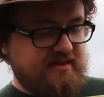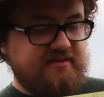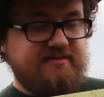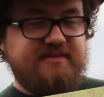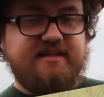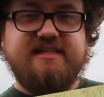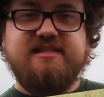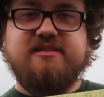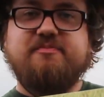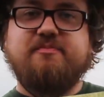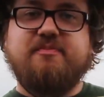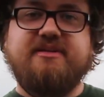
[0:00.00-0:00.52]

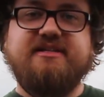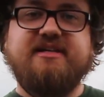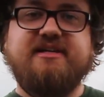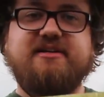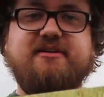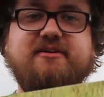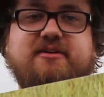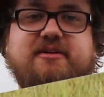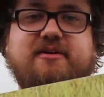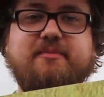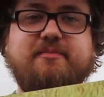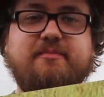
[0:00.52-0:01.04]
This
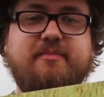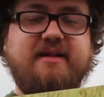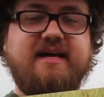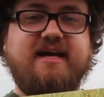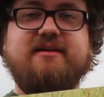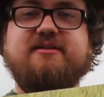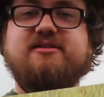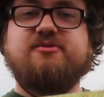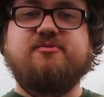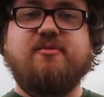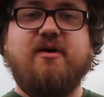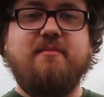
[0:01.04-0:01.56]
particular
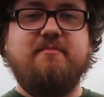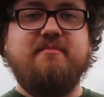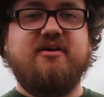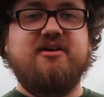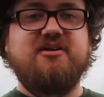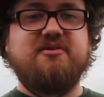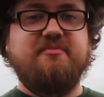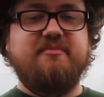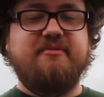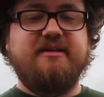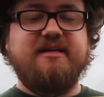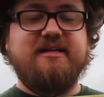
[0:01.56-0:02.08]
plant, swamp
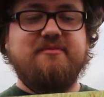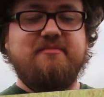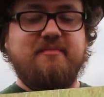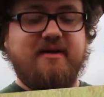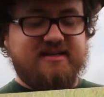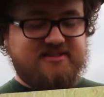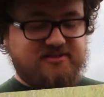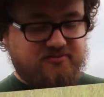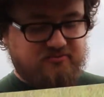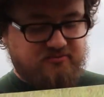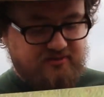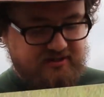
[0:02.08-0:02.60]
milkweed,
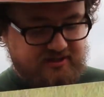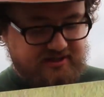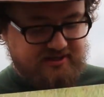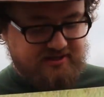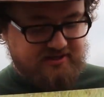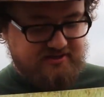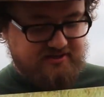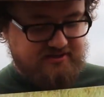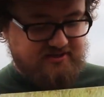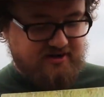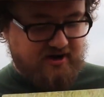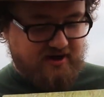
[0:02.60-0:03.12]
makes a really
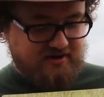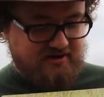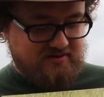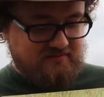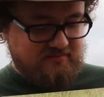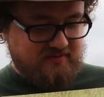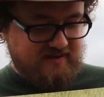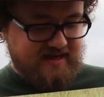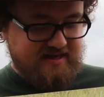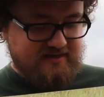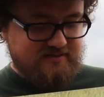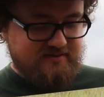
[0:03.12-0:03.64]
good garden
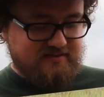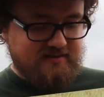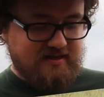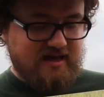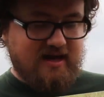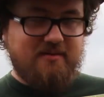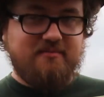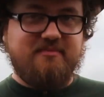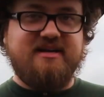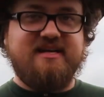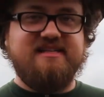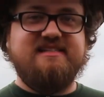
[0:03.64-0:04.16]
plant
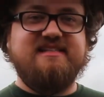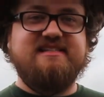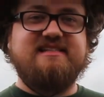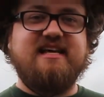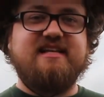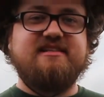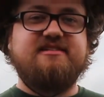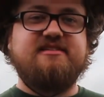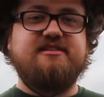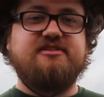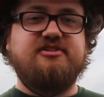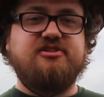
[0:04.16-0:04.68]
because it
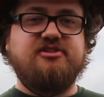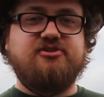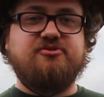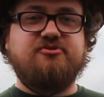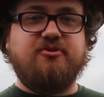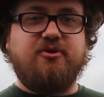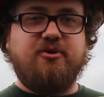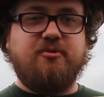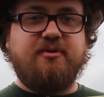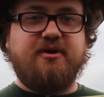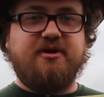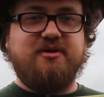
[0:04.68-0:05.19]
tends to just
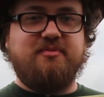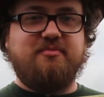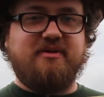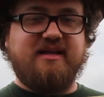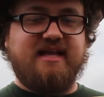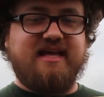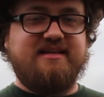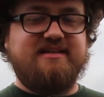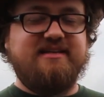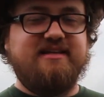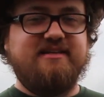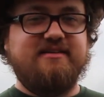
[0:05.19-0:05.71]
grow where you
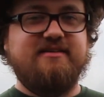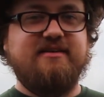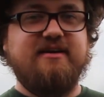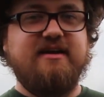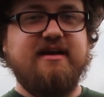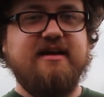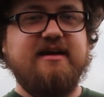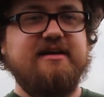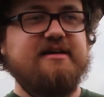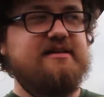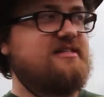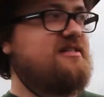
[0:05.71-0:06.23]
plant it.
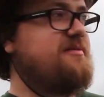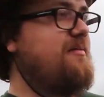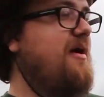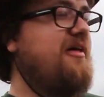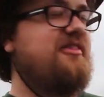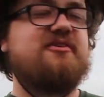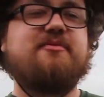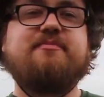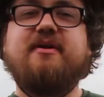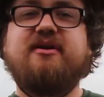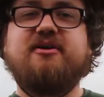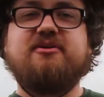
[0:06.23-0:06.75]
Some
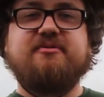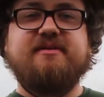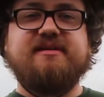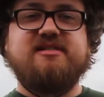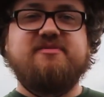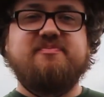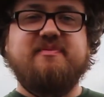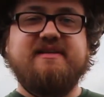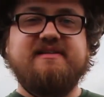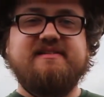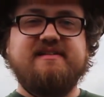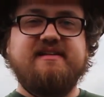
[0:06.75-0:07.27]
other
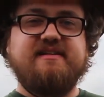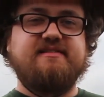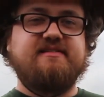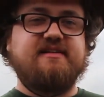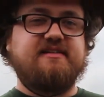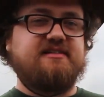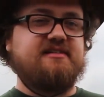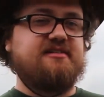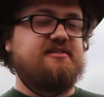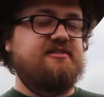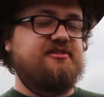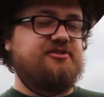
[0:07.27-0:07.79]
milkweed species,
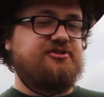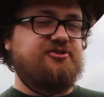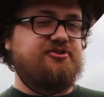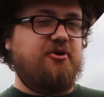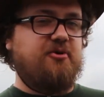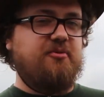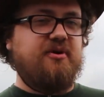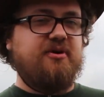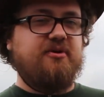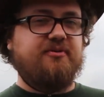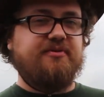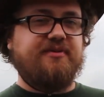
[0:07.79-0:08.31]
such as the
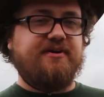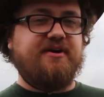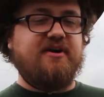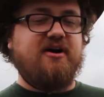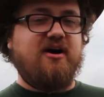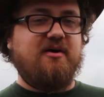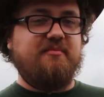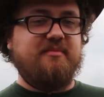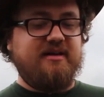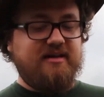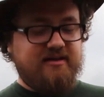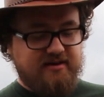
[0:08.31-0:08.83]
showy or the
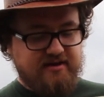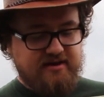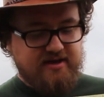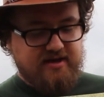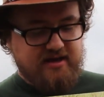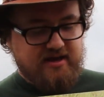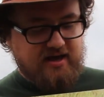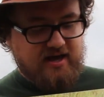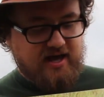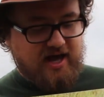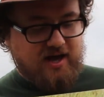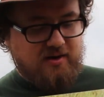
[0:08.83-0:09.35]
common,
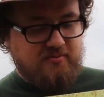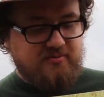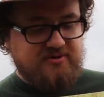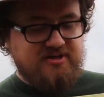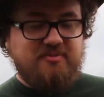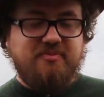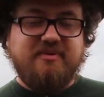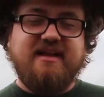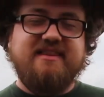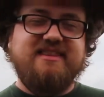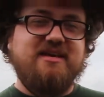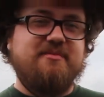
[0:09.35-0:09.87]
when
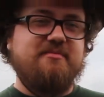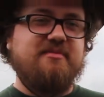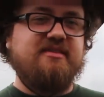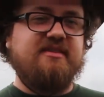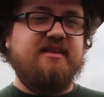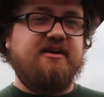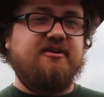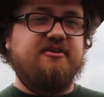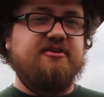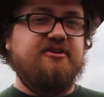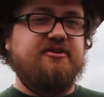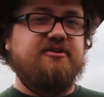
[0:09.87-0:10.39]
you plant them in
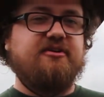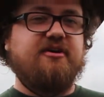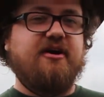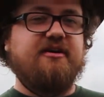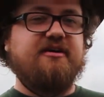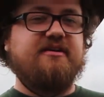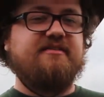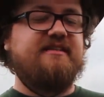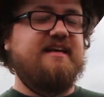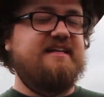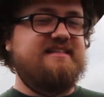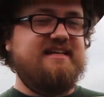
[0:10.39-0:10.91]
their
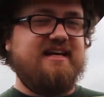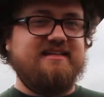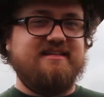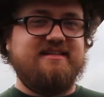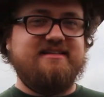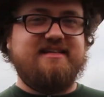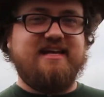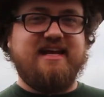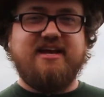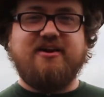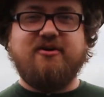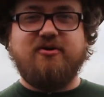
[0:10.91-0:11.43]
garden, they tend
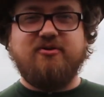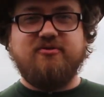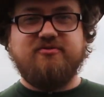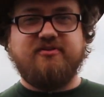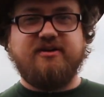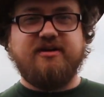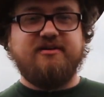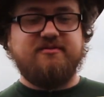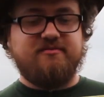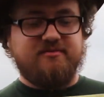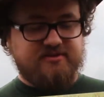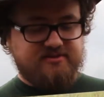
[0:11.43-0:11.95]
to take
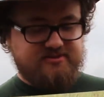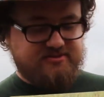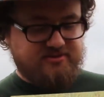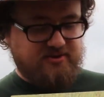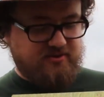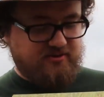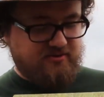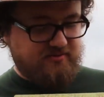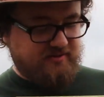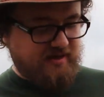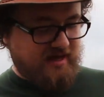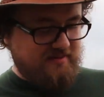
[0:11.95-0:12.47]
over.
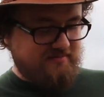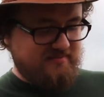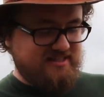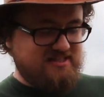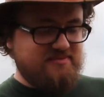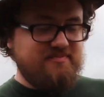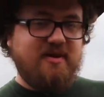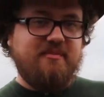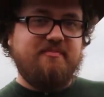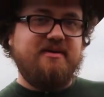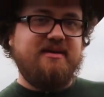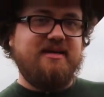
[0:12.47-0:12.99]
So
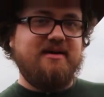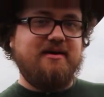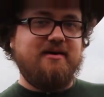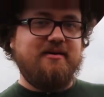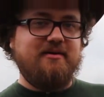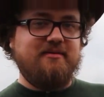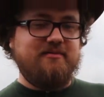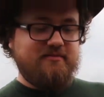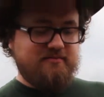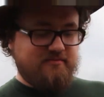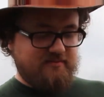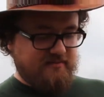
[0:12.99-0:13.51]
this might be
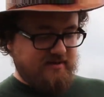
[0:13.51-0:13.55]
a